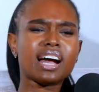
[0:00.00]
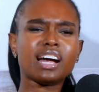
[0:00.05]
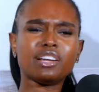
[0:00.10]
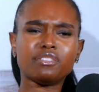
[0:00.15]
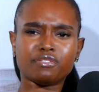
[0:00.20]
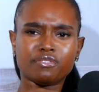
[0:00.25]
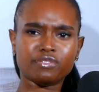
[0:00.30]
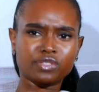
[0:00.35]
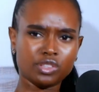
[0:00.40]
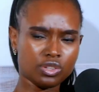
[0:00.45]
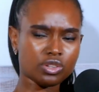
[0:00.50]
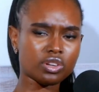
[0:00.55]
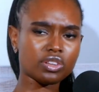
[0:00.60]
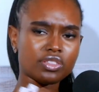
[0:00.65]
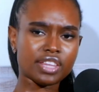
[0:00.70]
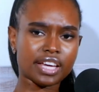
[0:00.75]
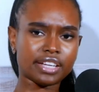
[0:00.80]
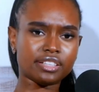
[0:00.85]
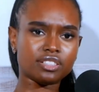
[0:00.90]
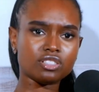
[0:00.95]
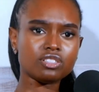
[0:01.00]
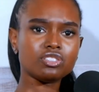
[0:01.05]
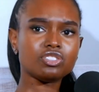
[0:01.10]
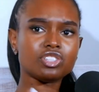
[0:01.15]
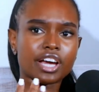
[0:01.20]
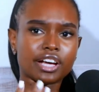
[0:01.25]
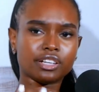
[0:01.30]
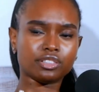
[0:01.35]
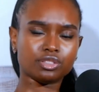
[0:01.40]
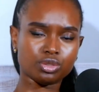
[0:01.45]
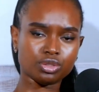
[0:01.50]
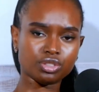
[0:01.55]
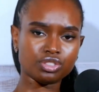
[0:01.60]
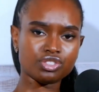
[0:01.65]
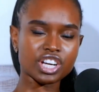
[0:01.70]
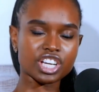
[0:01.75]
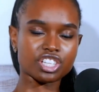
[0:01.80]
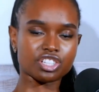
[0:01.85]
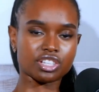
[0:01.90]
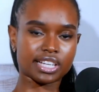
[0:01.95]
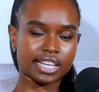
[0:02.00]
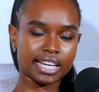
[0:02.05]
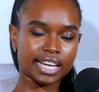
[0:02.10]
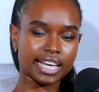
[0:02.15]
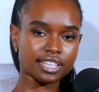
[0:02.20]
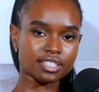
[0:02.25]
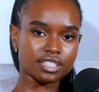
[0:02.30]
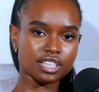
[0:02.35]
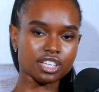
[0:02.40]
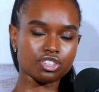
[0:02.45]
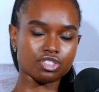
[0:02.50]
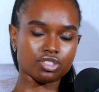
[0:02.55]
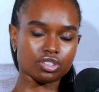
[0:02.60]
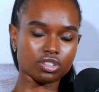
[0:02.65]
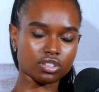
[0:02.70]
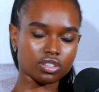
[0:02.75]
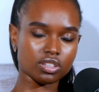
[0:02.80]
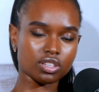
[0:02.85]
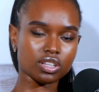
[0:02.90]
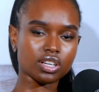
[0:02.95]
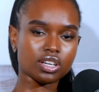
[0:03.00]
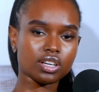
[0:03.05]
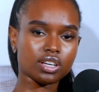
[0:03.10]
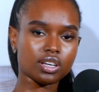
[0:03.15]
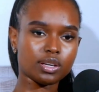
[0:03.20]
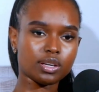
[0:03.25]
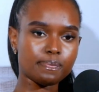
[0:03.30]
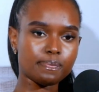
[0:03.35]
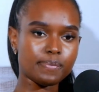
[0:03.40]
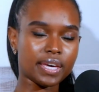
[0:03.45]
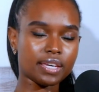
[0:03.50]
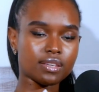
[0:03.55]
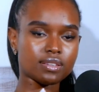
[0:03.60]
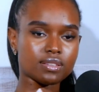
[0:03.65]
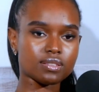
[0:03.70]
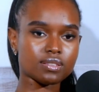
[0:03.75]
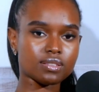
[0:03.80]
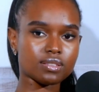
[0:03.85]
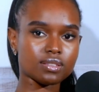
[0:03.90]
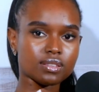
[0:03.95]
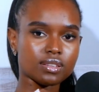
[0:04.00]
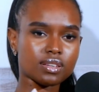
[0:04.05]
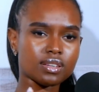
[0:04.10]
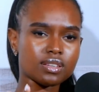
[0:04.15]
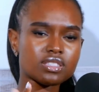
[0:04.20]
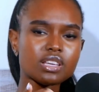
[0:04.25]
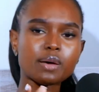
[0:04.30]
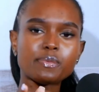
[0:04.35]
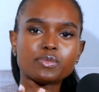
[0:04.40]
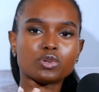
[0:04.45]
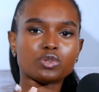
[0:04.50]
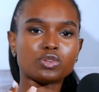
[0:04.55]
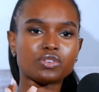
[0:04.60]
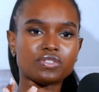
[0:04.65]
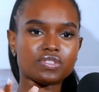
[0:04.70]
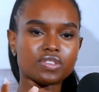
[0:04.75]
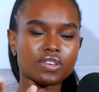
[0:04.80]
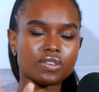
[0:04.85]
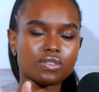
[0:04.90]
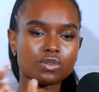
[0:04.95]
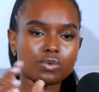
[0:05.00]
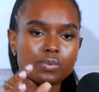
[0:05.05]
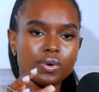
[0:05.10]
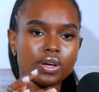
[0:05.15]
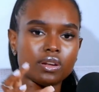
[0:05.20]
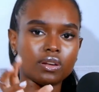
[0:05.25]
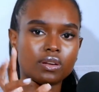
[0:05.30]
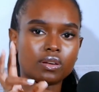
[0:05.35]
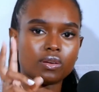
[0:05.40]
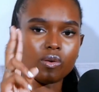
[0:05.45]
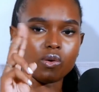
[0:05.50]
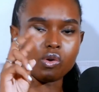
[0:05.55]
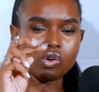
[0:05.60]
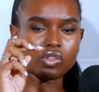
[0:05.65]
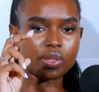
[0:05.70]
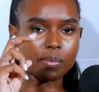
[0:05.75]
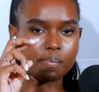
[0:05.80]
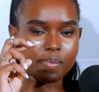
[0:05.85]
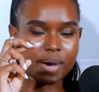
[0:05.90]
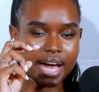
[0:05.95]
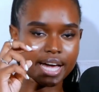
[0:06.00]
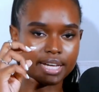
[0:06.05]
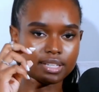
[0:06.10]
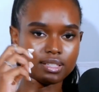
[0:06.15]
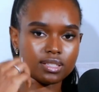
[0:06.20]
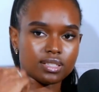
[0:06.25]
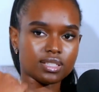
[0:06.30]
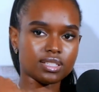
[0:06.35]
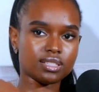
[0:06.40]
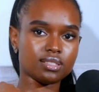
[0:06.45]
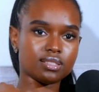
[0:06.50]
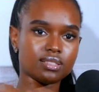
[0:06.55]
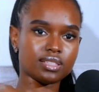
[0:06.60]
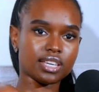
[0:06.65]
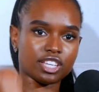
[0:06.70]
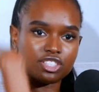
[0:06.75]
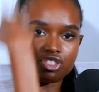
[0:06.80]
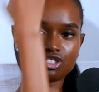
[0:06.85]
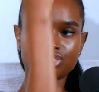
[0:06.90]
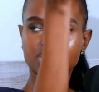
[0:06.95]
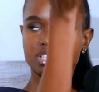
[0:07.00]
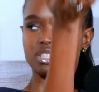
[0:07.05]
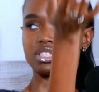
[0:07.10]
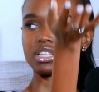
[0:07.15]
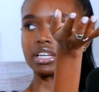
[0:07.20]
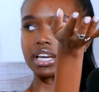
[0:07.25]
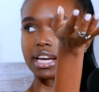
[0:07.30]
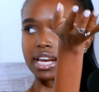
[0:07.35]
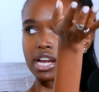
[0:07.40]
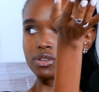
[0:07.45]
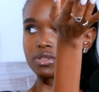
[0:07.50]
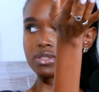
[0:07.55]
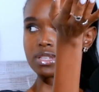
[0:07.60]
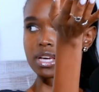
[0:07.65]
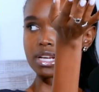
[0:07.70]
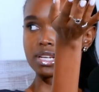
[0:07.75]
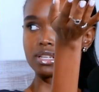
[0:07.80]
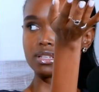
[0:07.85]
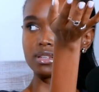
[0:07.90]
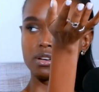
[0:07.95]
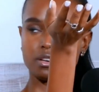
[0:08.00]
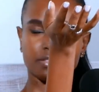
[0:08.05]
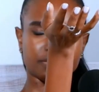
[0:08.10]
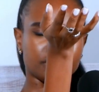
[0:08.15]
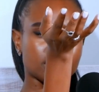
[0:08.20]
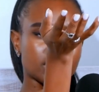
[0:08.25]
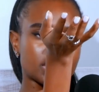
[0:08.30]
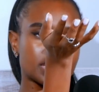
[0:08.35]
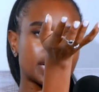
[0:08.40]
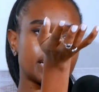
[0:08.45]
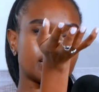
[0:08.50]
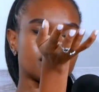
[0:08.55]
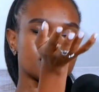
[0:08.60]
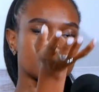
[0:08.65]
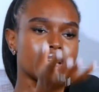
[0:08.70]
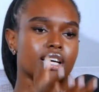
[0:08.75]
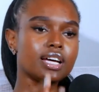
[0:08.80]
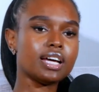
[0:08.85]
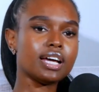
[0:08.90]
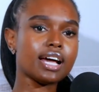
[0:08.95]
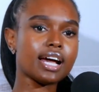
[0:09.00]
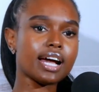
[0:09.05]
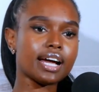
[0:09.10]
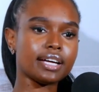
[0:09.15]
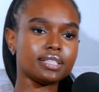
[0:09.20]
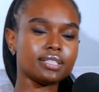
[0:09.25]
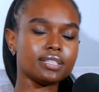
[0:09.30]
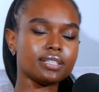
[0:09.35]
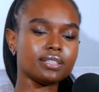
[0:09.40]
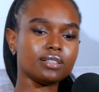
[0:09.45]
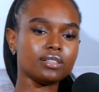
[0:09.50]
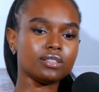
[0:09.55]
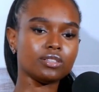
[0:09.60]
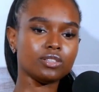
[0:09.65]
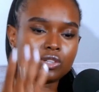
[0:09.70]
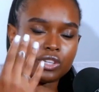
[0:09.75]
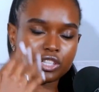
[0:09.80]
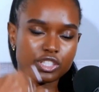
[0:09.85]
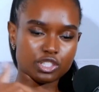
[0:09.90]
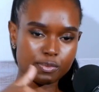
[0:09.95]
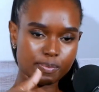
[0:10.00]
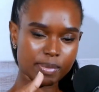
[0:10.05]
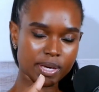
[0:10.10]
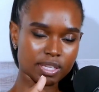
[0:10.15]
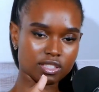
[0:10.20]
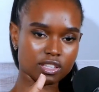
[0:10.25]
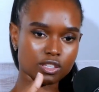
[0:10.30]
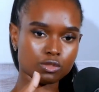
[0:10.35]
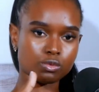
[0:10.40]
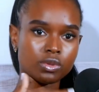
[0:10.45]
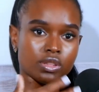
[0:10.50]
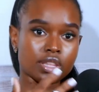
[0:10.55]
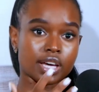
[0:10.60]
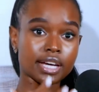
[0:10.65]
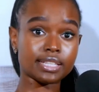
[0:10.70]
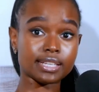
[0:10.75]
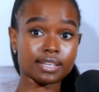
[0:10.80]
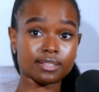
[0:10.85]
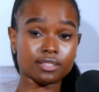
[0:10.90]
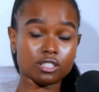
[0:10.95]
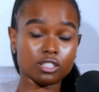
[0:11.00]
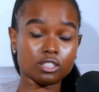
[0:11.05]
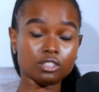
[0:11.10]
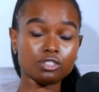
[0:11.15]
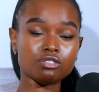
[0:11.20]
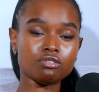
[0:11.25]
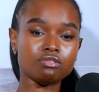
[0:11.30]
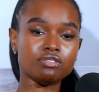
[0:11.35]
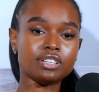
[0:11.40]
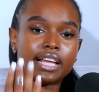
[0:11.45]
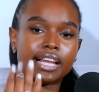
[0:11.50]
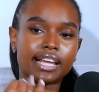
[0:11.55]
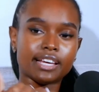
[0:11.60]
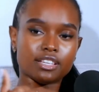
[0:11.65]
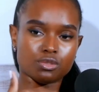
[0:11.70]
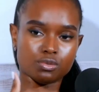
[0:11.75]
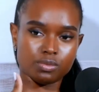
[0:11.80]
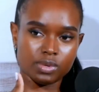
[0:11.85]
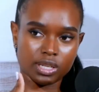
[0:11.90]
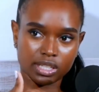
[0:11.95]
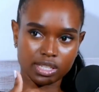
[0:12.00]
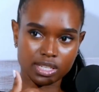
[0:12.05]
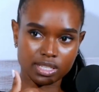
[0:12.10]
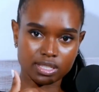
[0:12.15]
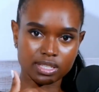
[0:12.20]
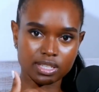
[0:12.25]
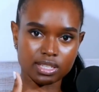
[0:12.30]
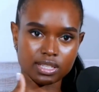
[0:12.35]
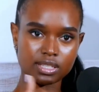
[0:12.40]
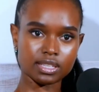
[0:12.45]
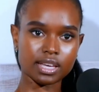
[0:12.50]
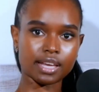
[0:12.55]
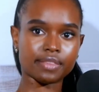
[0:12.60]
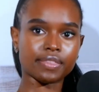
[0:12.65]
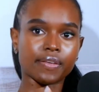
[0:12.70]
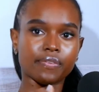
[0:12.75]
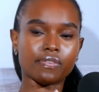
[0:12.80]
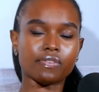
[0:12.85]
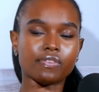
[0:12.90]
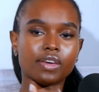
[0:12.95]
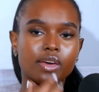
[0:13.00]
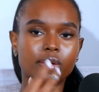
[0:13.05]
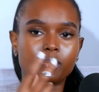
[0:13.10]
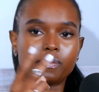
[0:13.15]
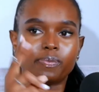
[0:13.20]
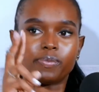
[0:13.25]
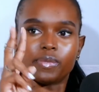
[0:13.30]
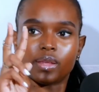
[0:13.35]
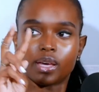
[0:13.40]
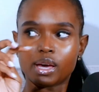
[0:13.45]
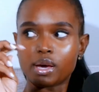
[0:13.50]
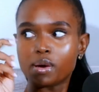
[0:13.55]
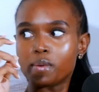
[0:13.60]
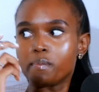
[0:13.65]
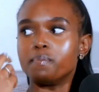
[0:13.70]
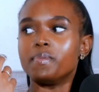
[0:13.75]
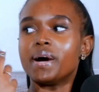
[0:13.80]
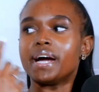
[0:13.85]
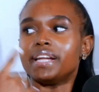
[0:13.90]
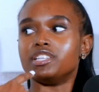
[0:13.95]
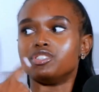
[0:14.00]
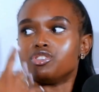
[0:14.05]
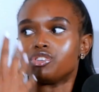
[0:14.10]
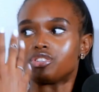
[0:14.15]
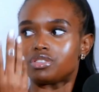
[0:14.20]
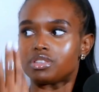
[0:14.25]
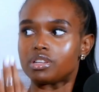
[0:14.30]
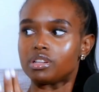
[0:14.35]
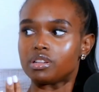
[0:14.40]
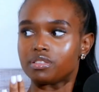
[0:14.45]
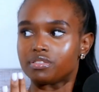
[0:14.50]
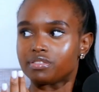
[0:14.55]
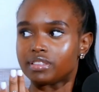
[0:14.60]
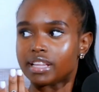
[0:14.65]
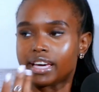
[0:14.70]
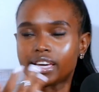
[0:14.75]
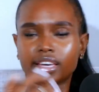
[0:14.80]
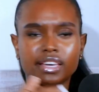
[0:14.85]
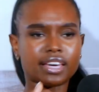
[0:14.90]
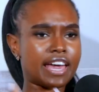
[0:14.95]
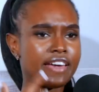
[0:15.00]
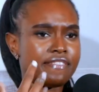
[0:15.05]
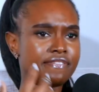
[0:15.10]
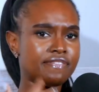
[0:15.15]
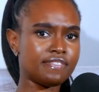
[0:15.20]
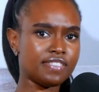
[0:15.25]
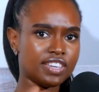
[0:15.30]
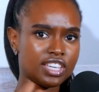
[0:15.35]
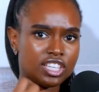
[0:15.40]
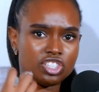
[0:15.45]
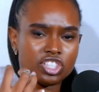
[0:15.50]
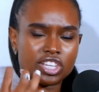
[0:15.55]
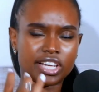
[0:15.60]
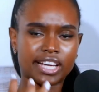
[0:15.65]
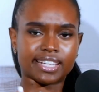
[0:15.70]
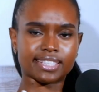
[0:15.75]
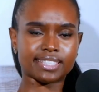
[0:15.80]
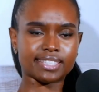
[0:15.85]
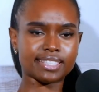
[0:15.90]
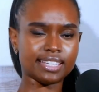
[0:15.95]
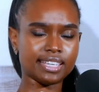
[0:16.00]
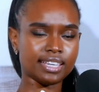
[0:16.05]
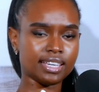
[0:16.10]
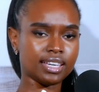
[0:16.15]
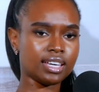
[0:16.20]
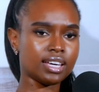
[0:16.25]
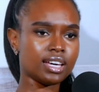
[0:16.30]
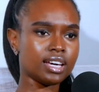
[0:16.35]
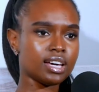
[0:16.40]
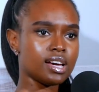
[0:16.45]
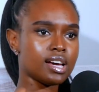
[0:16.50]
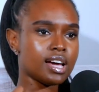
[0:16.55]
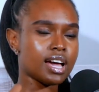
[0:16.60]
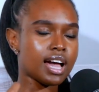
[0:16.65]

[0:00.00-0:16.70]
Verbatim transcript: And you know that childhood rationalization makes some sort of sense when all the bad is extrinsic and outside of you, right? Mm-hmm. Until you're in spaces with that, until you realize weaknesses and that same bad in yourself, like envy, jealousy,